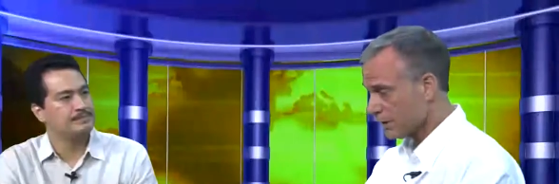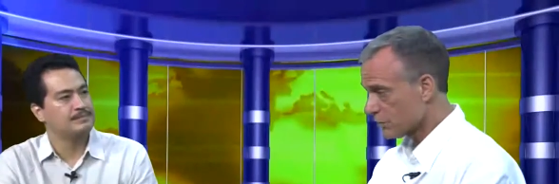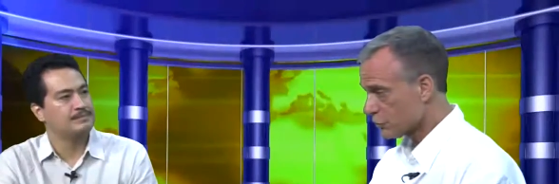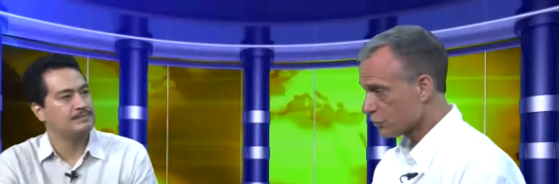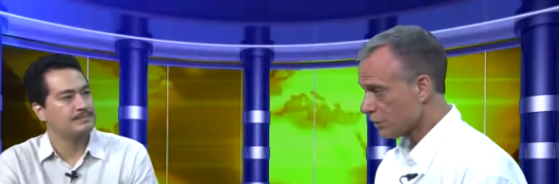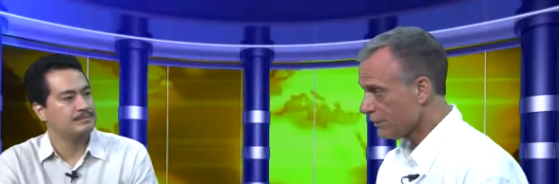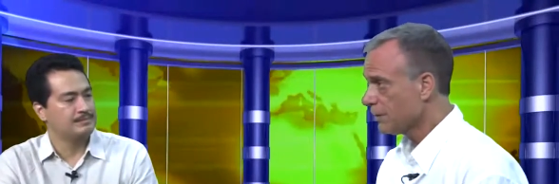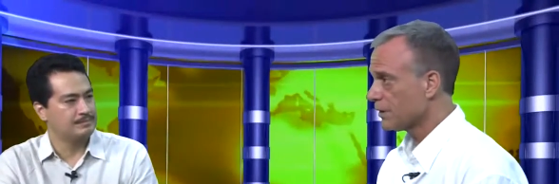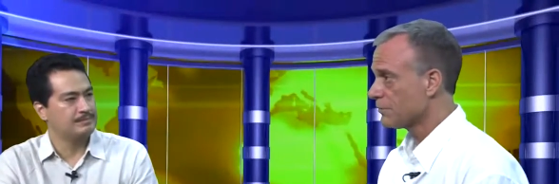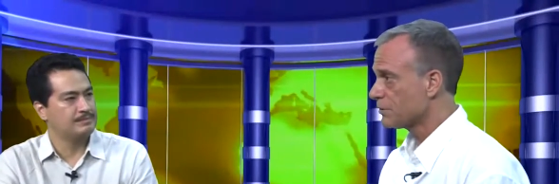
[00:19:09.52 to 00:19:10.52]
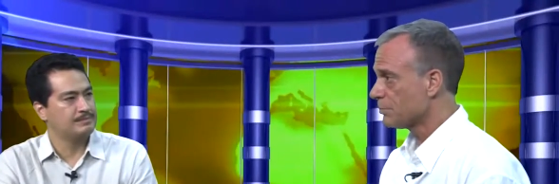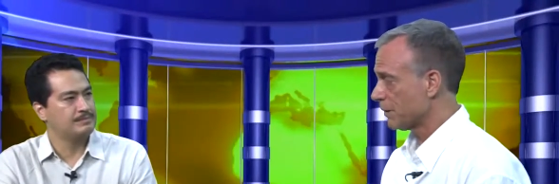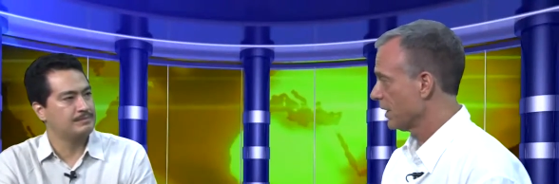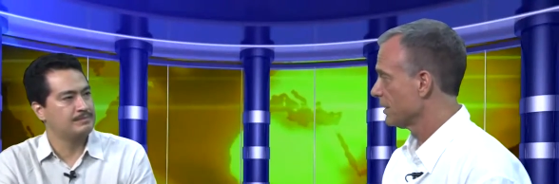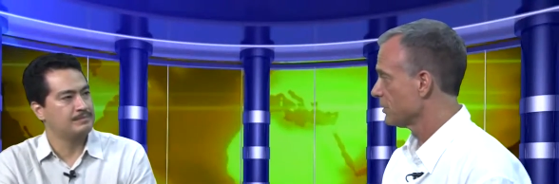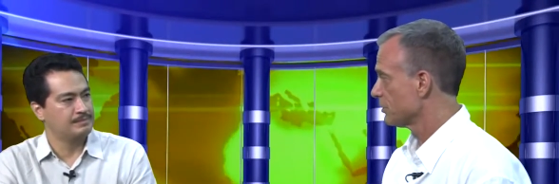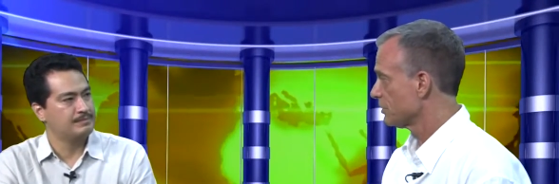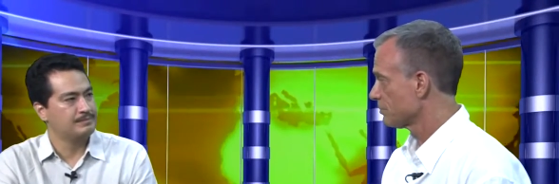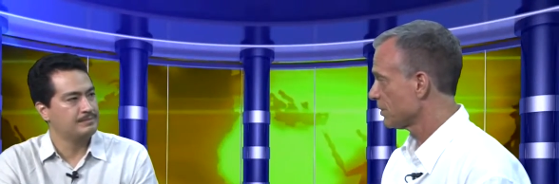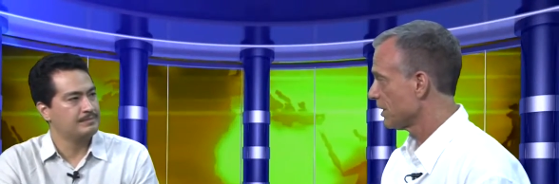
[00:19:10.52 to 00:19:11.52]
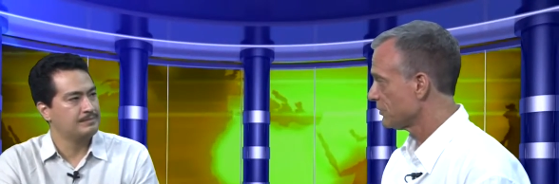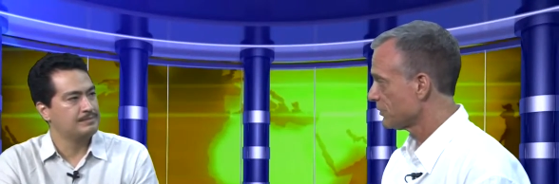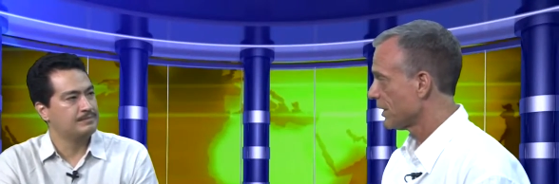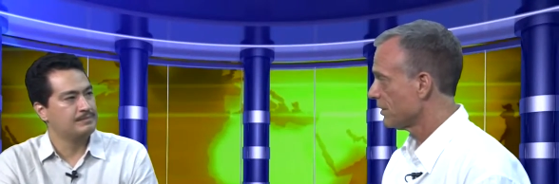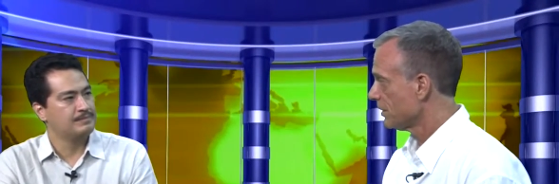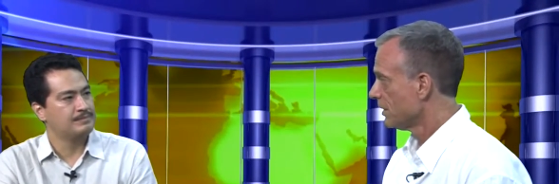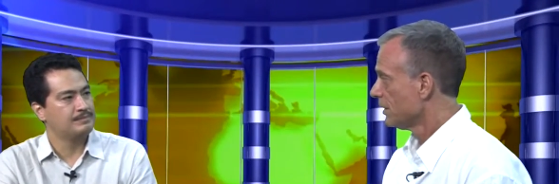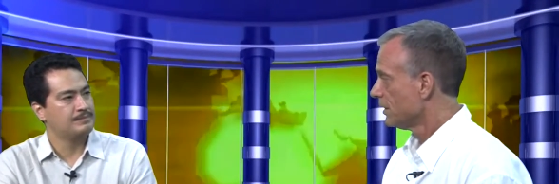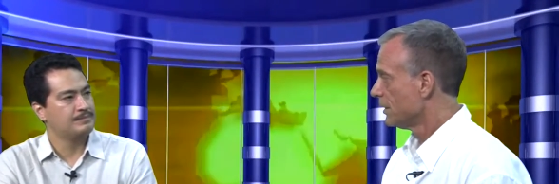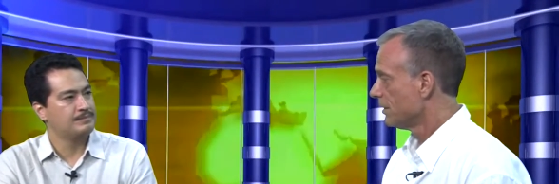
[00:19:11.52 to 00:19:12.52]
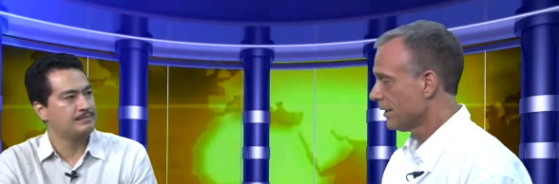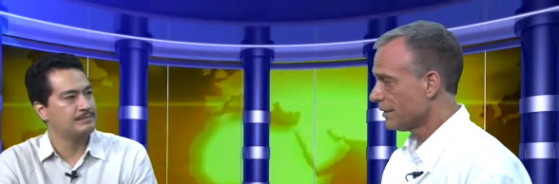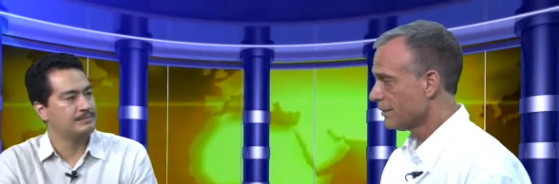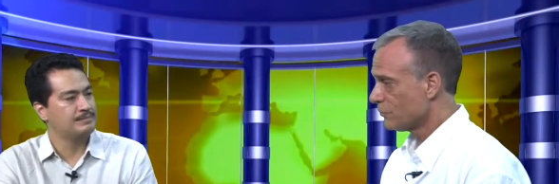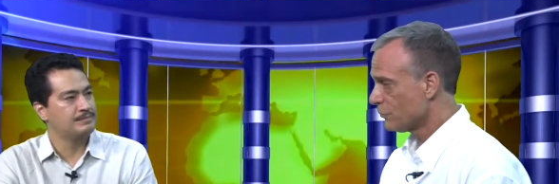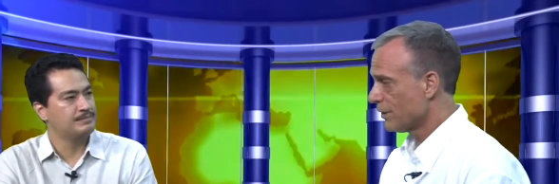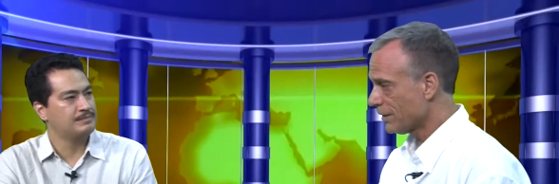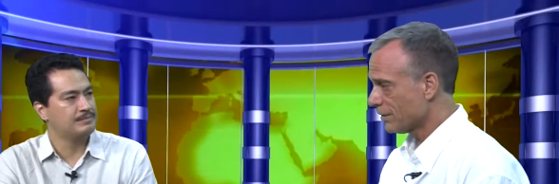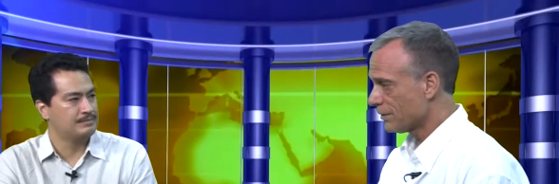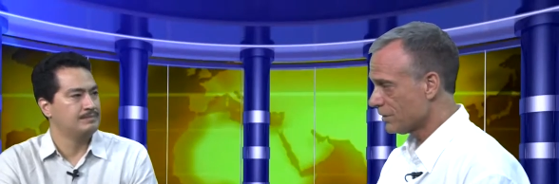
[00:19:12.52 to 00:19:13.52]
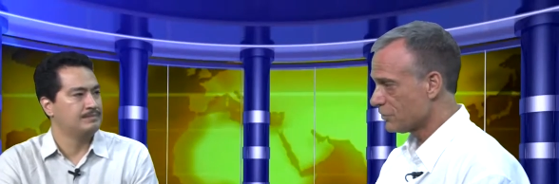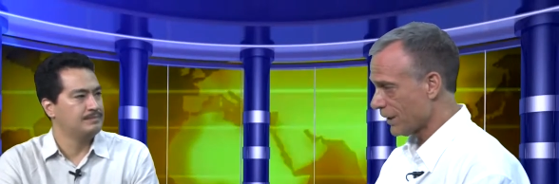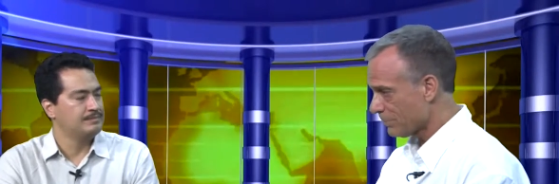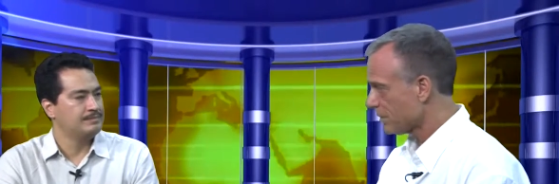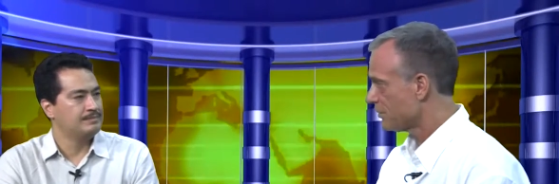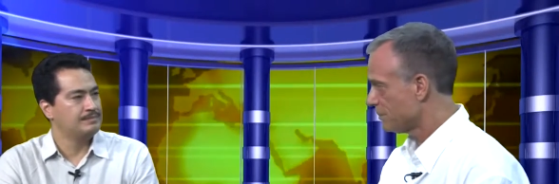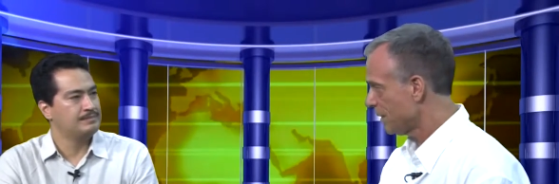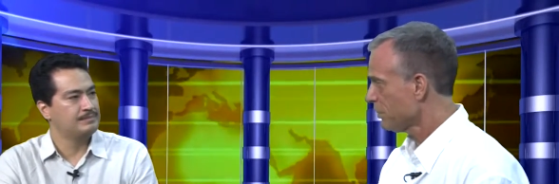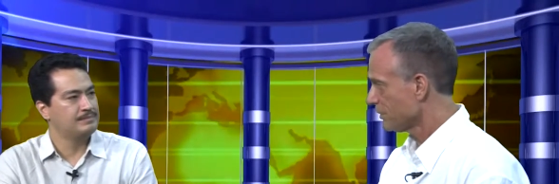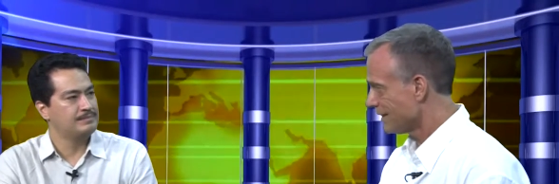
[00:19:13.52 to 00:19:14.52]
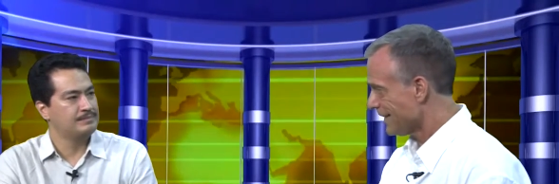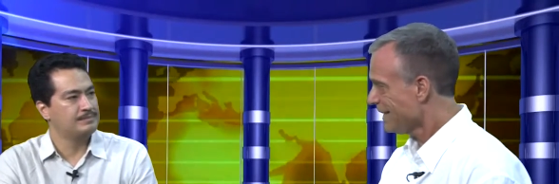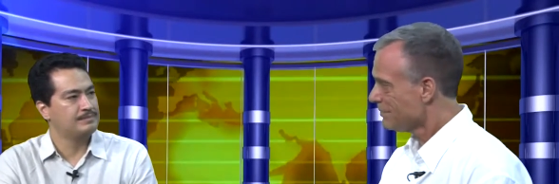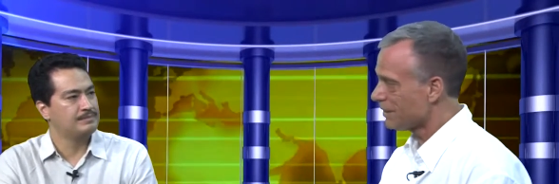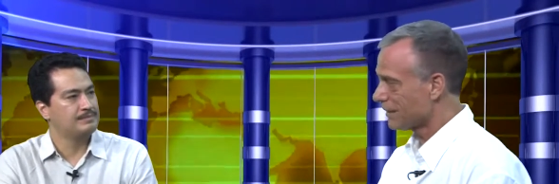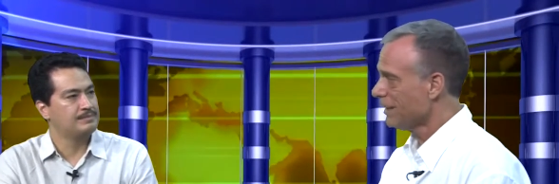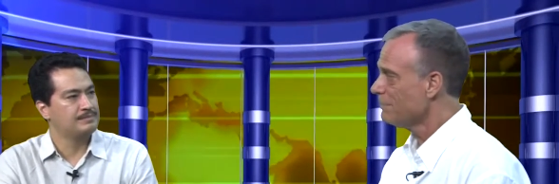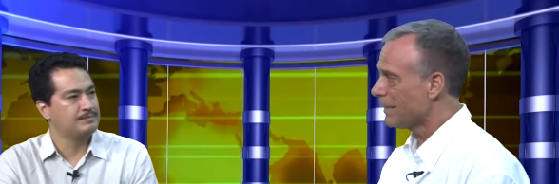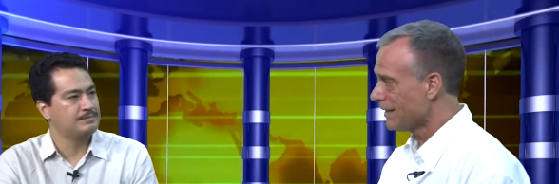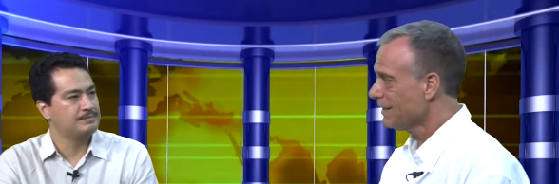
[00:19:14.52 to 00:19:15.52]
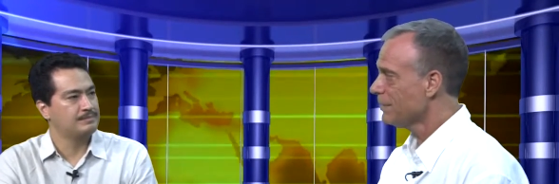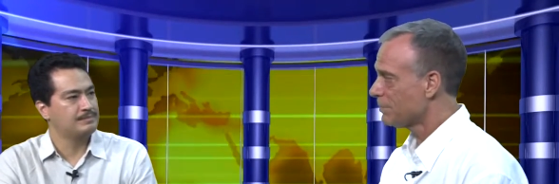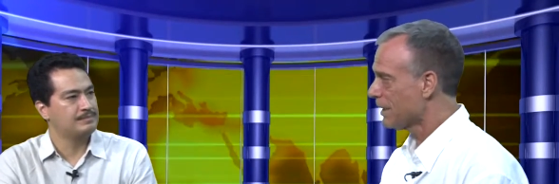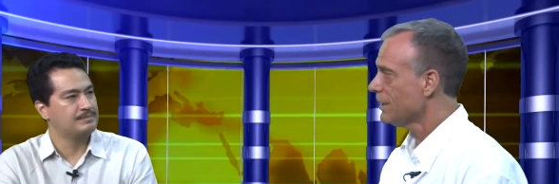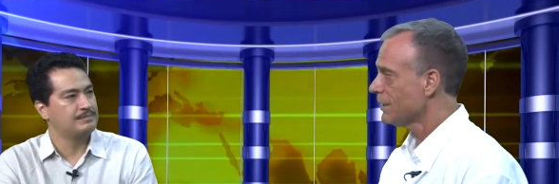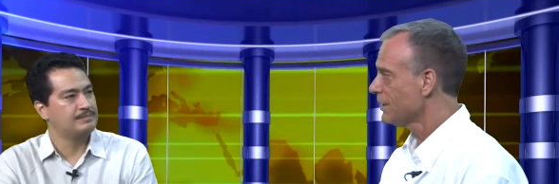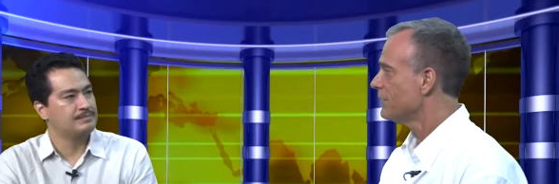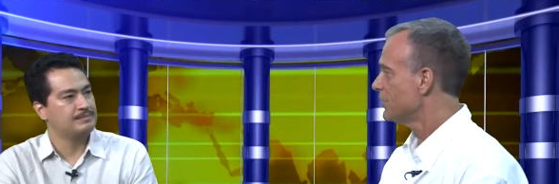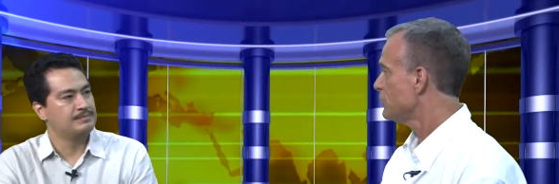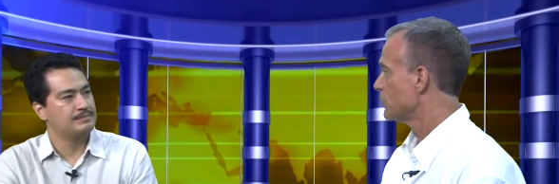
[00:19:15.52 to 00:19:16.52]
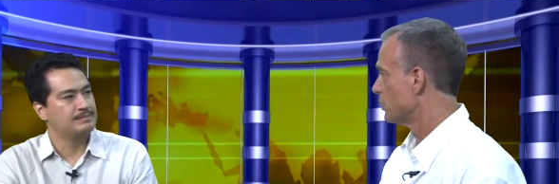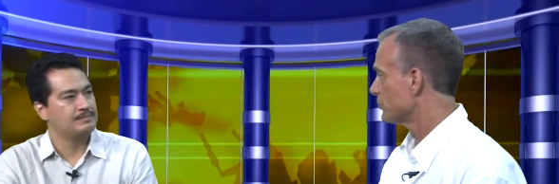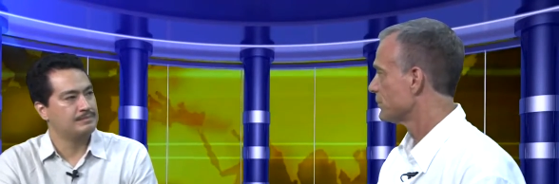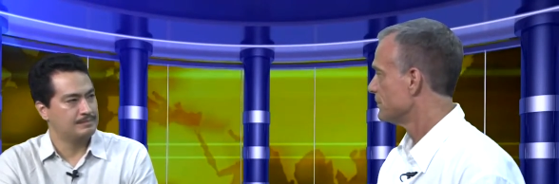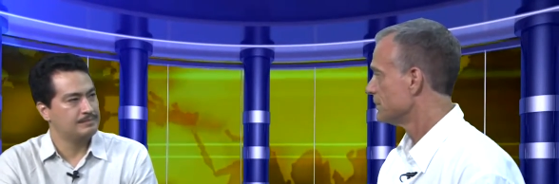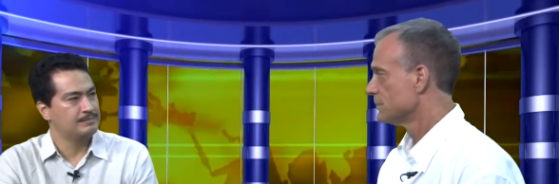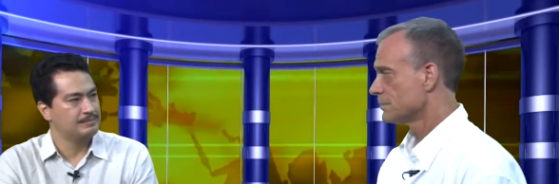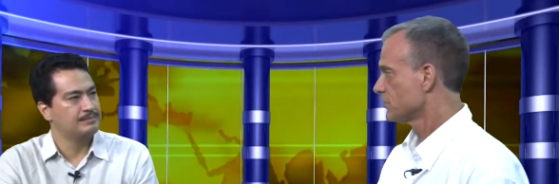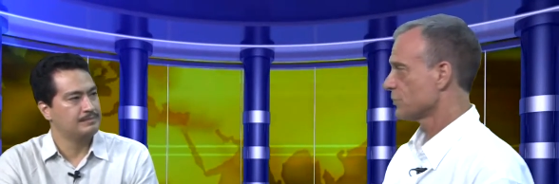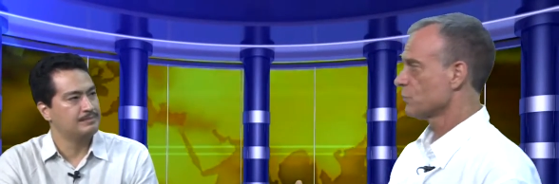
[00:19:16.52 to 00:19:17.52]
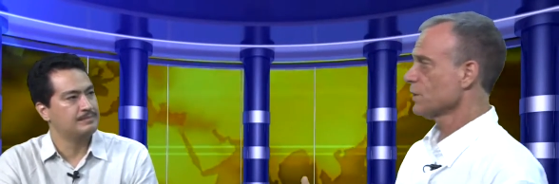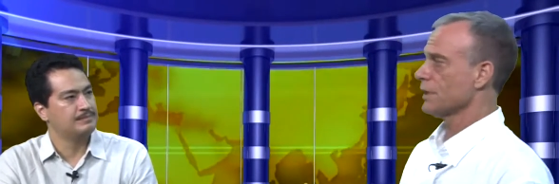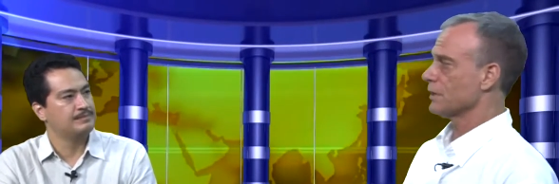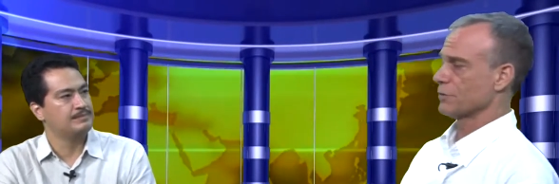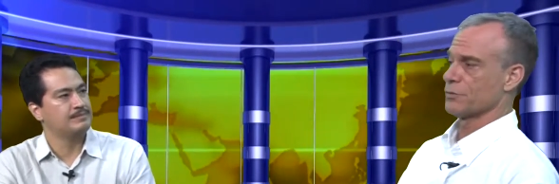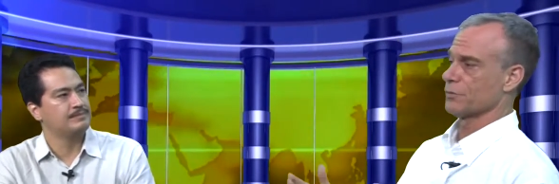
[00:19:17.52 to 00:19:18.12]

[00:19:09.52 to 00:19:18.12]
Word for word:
Speaker 1: conceiving of Japan as this place that, uh, that, that the Japanese people need to become independent individuals. It's really, it's